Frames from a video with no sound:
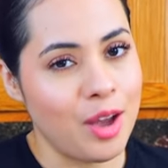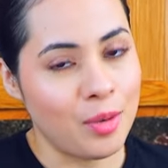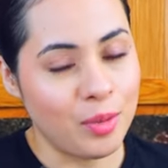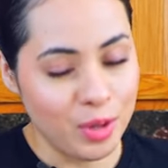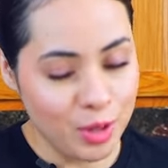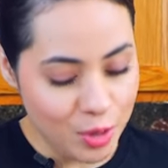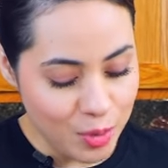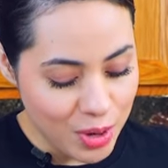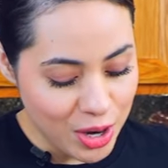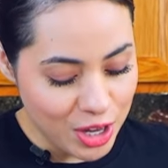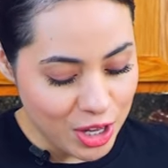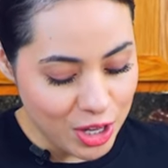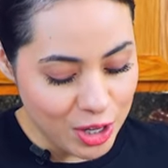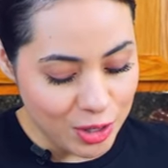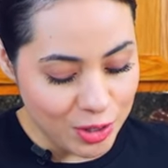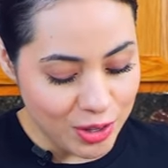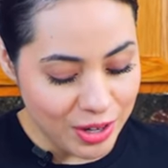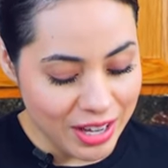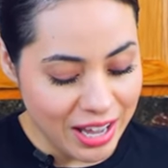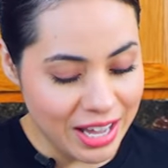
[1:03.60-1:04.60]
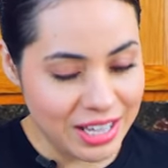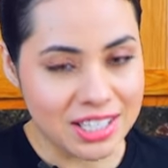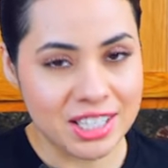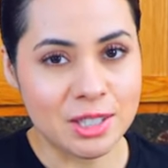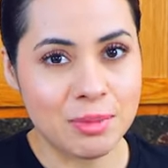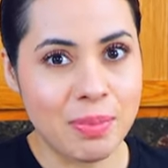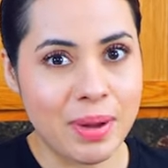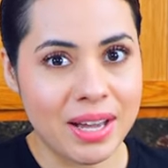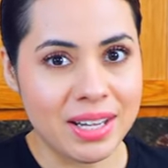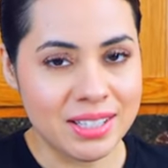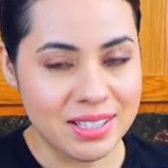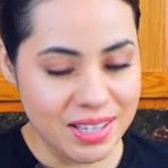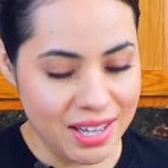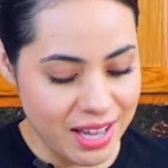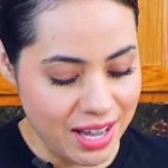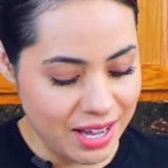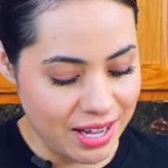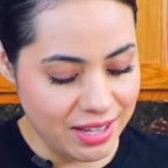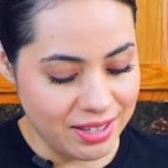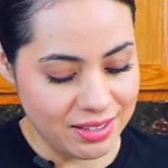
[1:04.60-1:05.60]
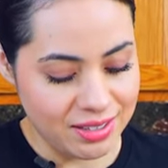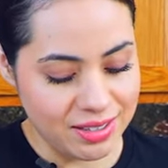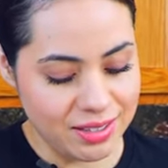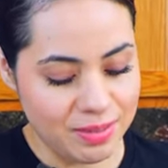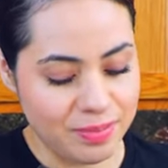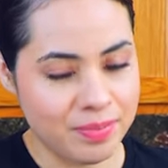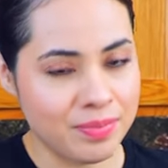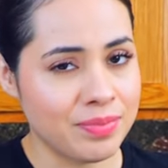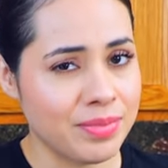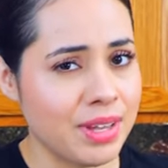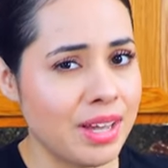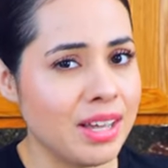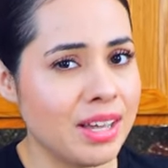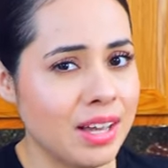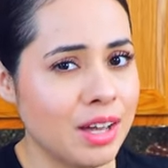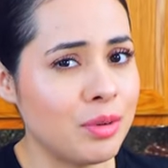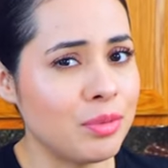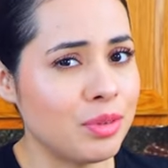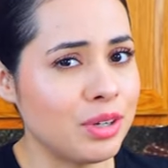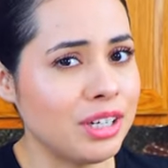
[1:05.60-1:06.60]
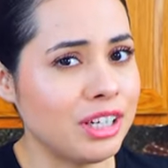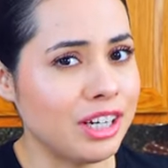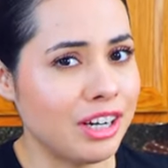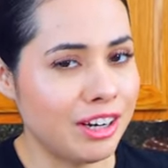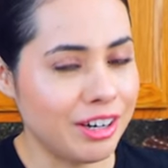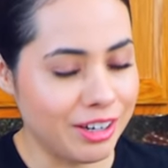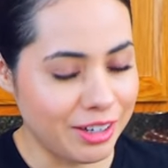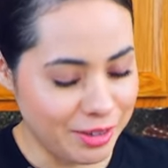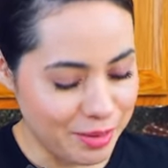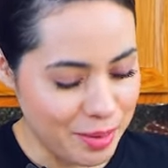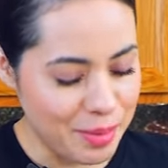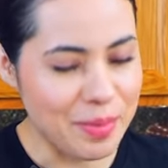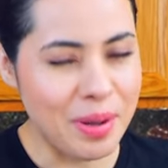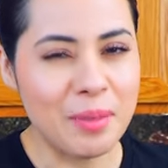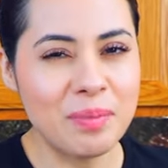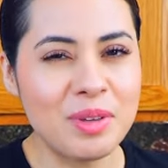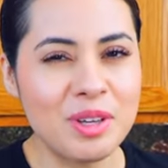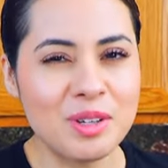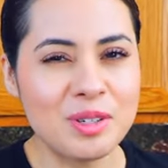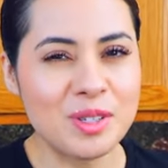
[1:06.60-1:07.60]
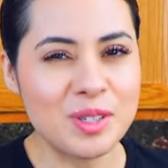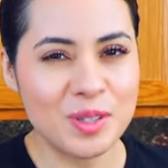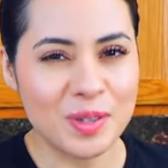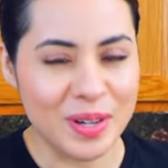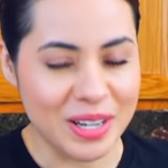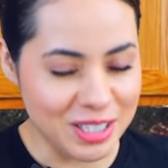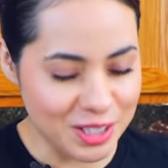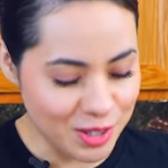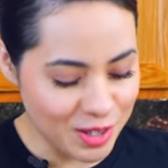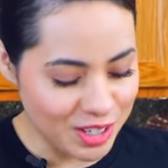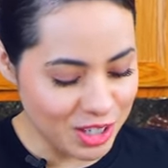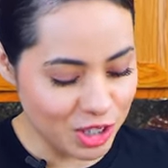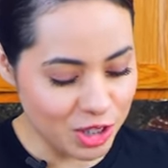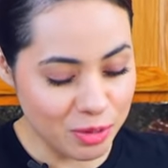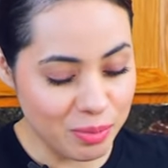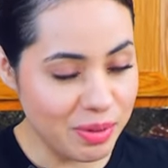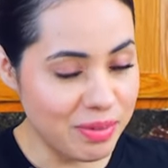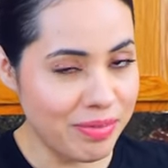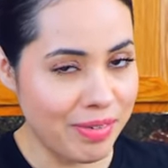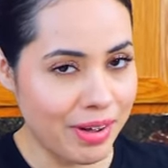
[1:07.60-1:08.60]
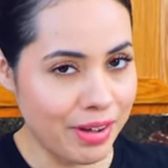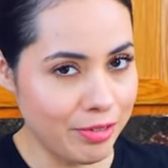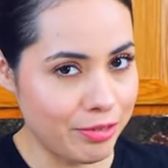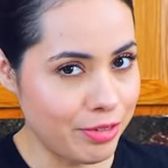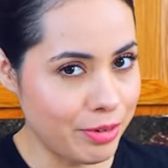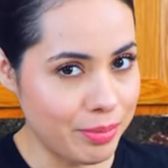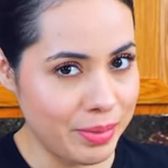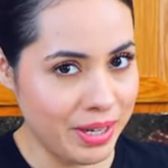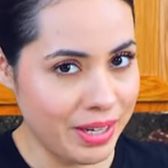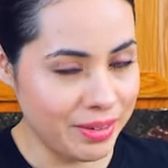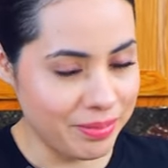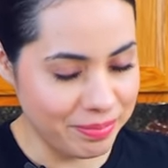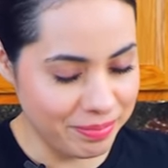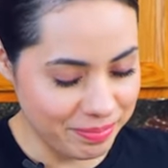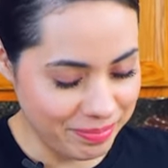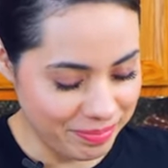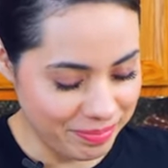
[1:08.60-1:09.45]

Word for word: we don't want you to get spicy hands it can really hurt. I'm used to it, so this should be fine for me.